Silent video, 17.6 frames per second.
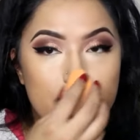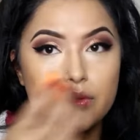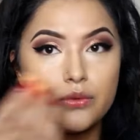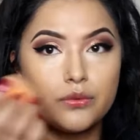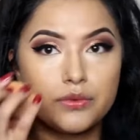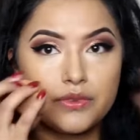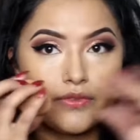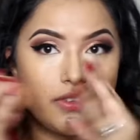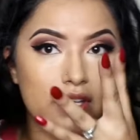
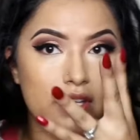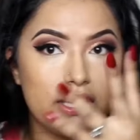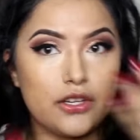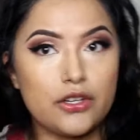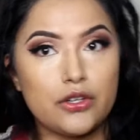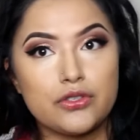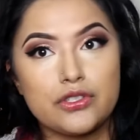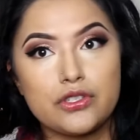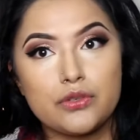If you feel
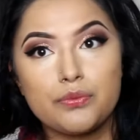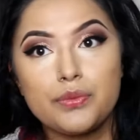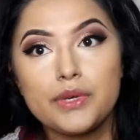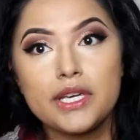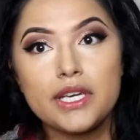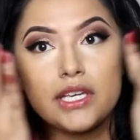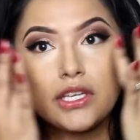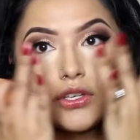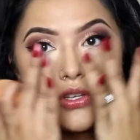like your nose is
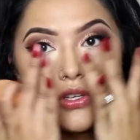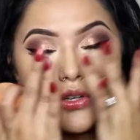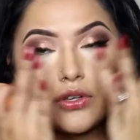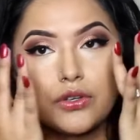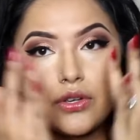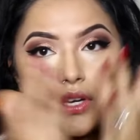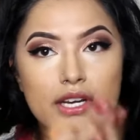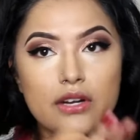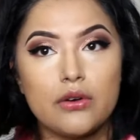too big, you
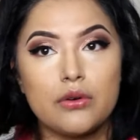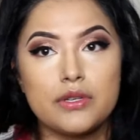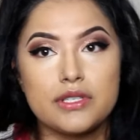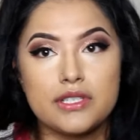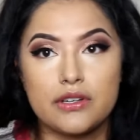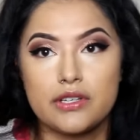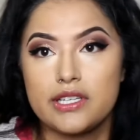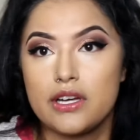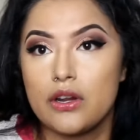know, you kind of
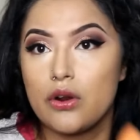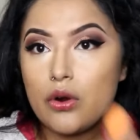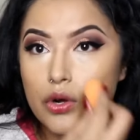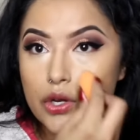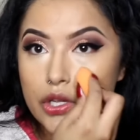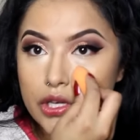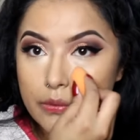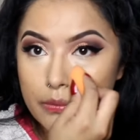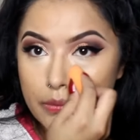always narrow it
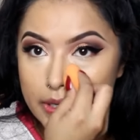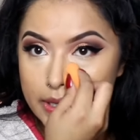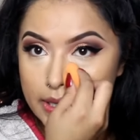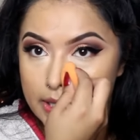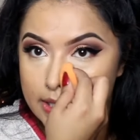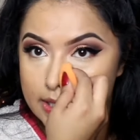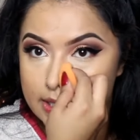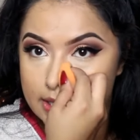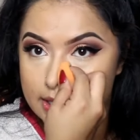down, or you can
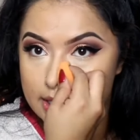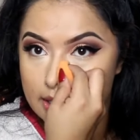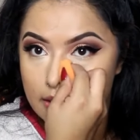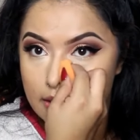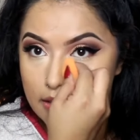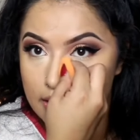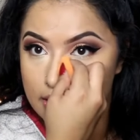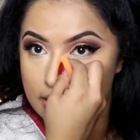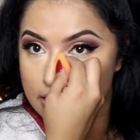bring the
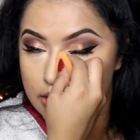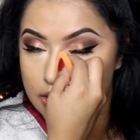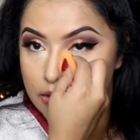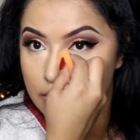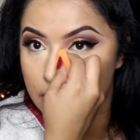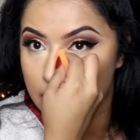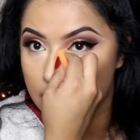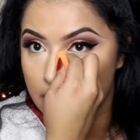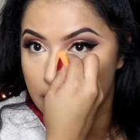concealer
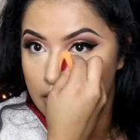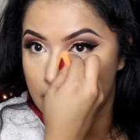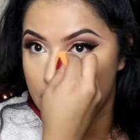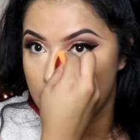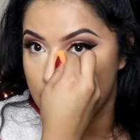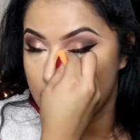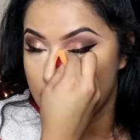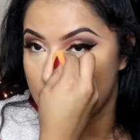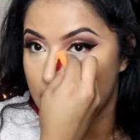into
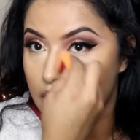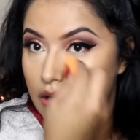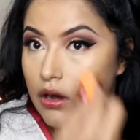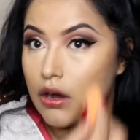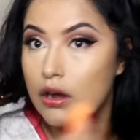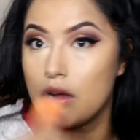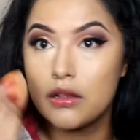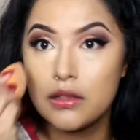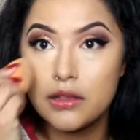
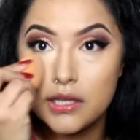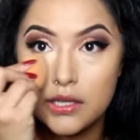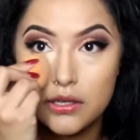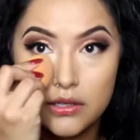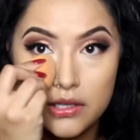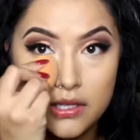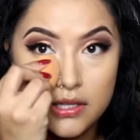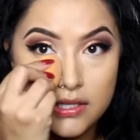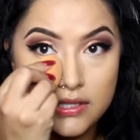
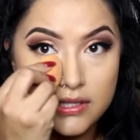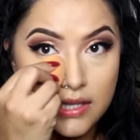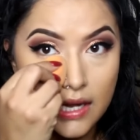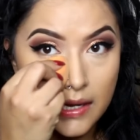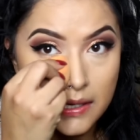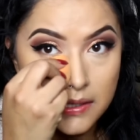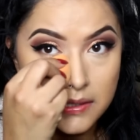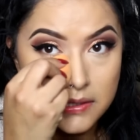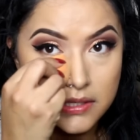literally the
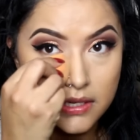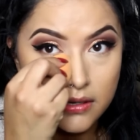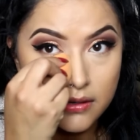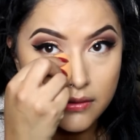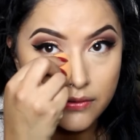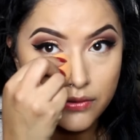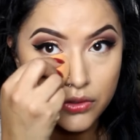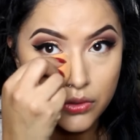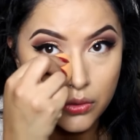sides
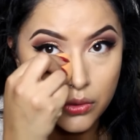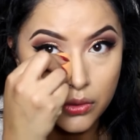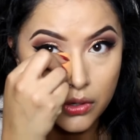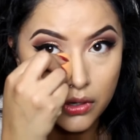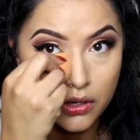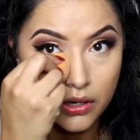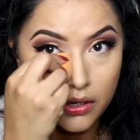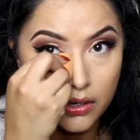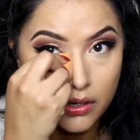of
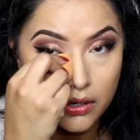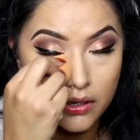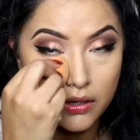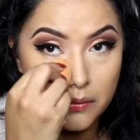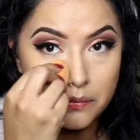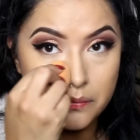your